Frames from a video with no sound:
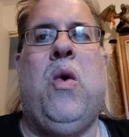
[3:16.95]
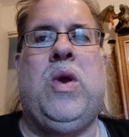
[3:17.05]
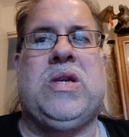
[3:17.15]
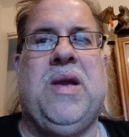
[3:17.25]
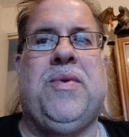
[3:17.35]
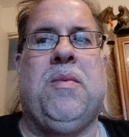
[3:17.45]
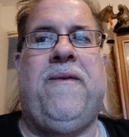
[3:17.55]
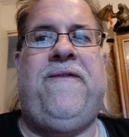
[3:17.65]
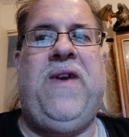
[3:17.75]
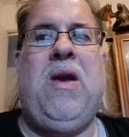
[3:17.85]
which gives them a
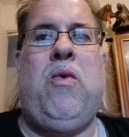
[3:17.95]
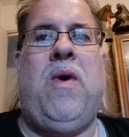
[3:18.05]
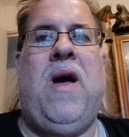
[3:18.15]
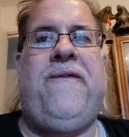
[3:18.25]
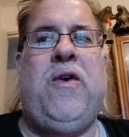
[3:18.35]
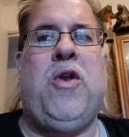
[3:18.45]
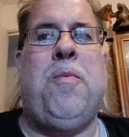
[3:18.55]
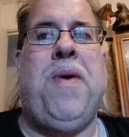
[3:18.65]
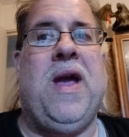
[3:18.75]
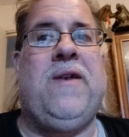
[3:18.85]
feel no
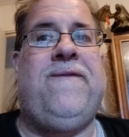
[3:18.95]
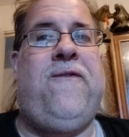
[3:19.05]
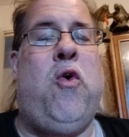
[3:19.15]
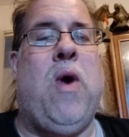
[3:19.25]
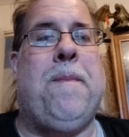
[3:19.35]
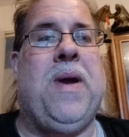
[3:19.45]
pain 4-up